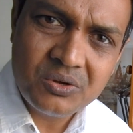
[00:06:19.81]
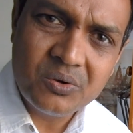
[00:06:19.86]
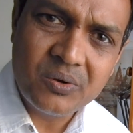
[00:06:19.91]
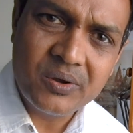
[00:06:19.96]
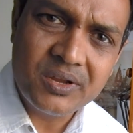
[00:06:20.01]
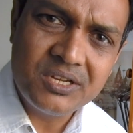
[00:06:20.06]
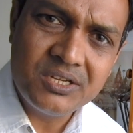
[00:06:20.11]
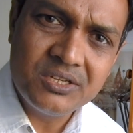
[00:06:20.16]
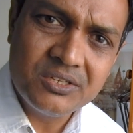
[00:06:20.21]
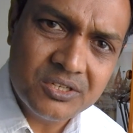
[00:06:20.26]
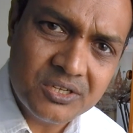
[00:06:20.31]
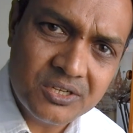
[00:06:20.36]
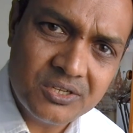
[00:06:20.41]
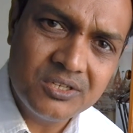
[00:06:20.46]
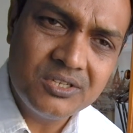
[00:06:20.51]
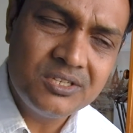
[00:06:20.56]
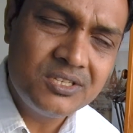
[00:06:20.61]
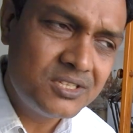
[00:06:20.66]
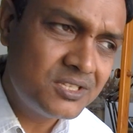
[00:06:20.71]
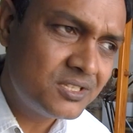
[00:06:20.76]
going
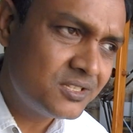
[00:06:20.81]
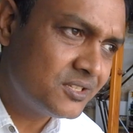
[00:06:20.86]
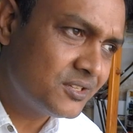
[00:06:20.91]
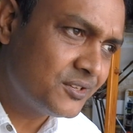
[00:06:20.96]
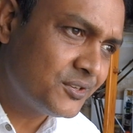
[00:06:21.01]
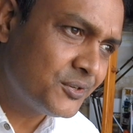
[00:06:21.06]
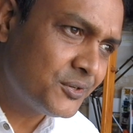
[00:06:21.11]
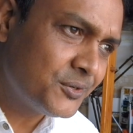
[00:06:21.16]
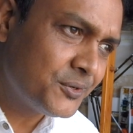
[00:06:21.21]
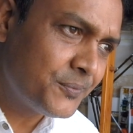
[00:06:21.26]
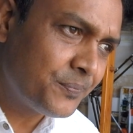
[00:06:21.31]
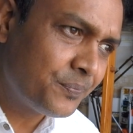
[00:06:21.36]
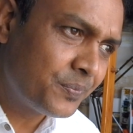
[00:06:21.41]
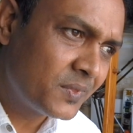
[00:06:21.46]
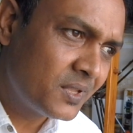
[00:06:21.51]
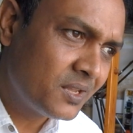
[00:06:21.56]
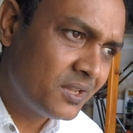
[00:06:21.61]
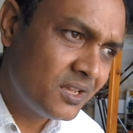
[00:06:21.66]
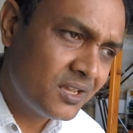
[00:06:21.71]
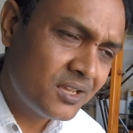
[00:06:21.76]
good so
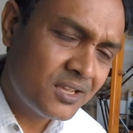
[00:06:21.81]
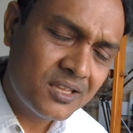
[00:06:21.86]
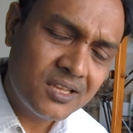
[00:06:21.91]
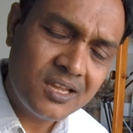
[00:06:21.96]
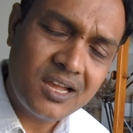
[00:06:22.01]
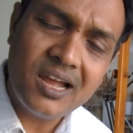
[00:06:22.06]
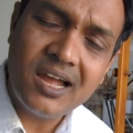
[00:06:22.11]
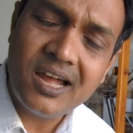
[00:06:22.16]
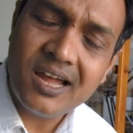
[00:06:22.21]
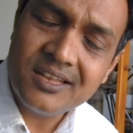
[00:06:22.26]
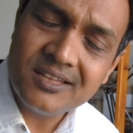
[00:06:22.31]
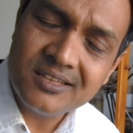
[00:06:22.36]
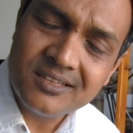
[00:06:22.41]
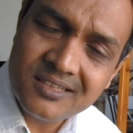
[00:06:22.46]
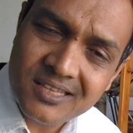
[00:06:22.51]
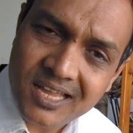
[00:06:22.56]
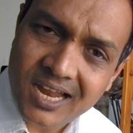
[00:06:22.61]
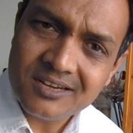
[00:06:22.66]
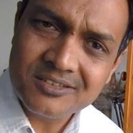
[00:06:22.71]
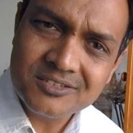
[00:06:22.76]
and
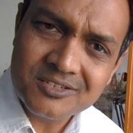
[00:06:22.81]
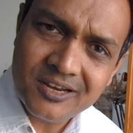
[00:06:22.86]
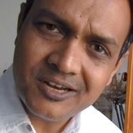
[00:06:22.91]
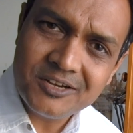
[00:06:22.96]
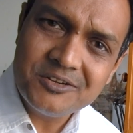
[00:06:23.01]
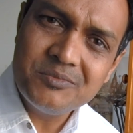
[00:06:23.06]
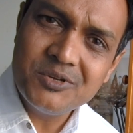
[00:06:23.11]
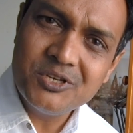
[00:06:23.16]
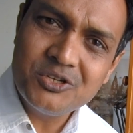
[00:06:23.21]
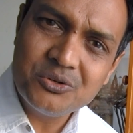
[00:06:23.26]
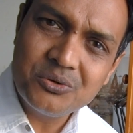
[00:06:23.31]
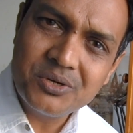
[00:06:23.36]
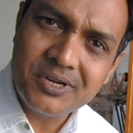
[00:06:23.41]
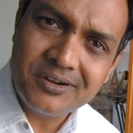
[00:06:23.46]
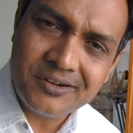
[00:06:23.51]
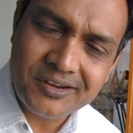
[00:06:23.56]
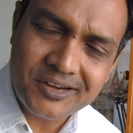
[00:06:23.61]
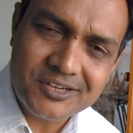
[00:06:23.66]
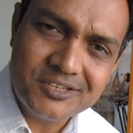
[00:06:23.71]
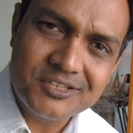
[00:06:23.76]
that's led me to
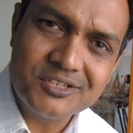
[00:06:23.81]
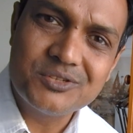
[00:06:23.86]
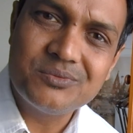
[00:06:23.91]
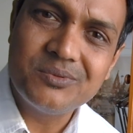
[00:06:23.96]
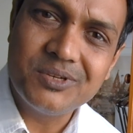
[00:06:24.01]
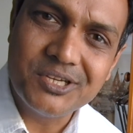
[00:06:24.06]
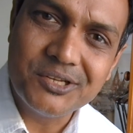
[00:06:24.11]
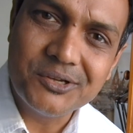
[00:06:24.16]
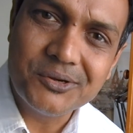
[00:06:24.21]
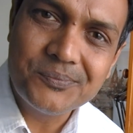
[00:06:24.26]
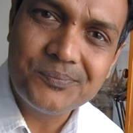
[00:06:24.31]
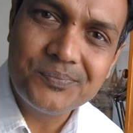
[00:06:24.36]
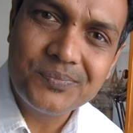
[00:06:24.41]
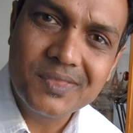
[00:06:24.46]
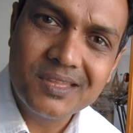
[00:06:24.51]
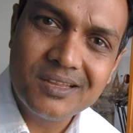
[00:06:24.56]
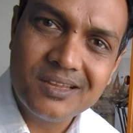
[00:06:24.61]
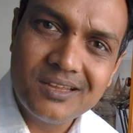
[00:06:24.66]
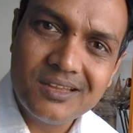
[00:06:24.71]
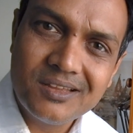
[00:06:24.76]
create this
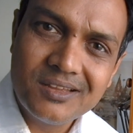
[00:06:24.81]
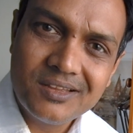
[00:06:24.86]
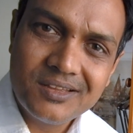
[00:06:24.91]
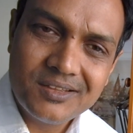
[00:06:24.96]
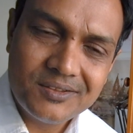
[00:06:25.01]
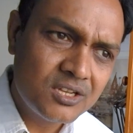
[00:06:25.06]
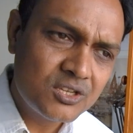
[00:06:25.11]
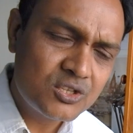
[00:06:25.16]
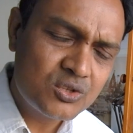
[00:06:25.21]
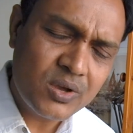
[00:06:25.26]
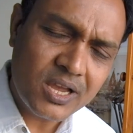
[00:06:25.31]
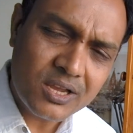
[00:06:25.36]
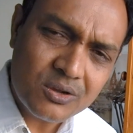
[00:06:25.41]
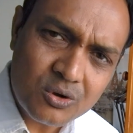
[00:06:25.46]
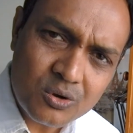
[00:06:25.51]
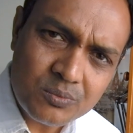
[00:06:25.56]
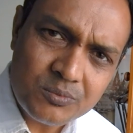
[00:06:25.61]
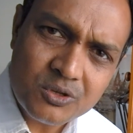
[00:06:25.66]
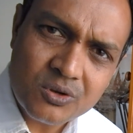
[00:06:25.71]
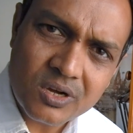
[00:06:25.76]
video so I
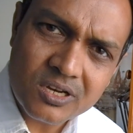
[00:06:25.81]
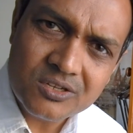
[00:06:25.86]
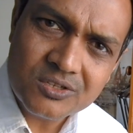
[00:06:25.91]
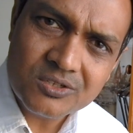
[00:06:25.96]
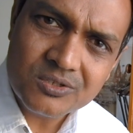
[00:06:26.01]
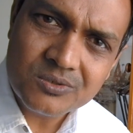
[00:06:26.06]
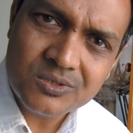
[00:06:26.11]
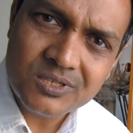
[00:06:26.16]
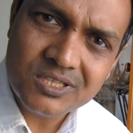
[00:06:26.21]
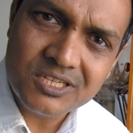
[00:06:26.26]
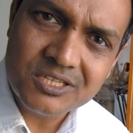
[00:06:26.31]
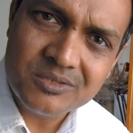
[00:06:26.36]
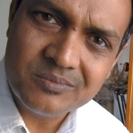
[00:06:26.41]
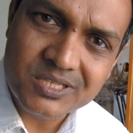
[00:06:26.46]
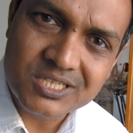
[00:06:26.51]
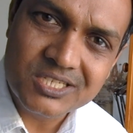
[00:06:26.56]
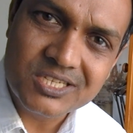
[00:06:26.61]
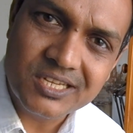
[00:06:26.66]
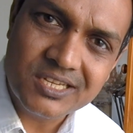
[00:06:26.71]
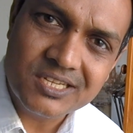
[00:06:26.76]
hope you understood these
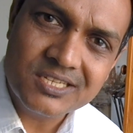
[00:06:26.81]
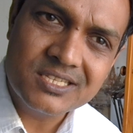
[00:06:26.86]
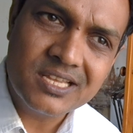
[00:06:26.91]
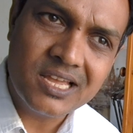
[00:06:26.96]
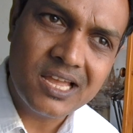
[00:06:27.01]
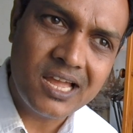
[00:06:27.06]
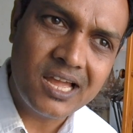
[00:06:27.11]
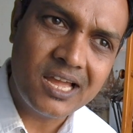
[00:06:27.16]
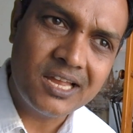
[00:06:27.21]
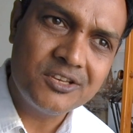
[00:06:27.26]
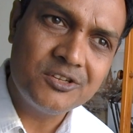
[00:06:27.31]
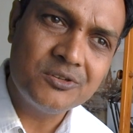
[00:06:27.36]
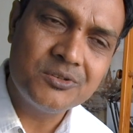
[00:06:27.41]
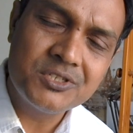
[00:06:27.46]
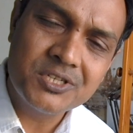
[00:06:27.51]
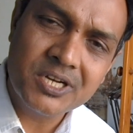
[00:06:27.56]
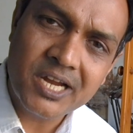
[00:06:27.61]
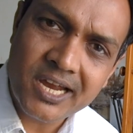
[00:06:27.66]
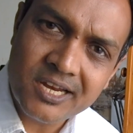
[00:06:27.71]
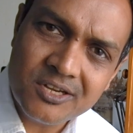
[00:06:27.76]
mistakes and you
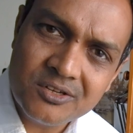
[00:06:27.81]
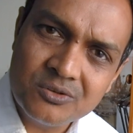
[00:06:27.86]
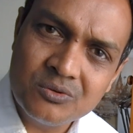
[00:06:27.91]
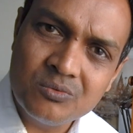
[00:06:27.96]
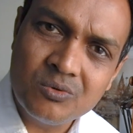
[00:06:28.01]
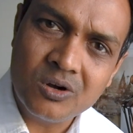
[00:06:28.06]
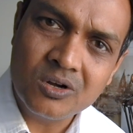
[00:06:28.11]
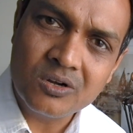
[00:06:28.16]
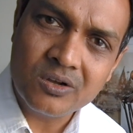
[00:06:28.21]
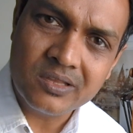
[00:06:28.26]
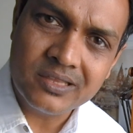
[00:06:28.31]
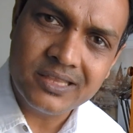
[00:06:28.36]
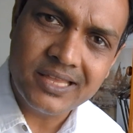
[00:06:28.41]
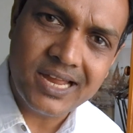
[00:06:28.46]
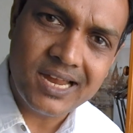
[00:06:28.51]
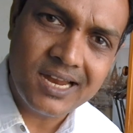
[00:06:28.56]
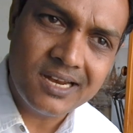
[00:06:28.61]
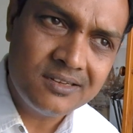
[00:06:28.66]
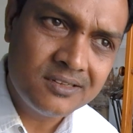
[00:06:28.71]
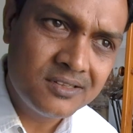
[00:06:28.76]
try to work on
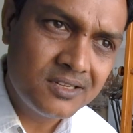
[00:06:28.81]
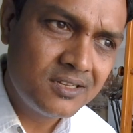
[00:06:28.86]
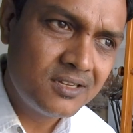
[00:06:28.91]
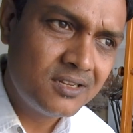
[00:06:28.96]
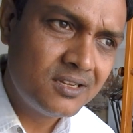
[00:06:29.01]
that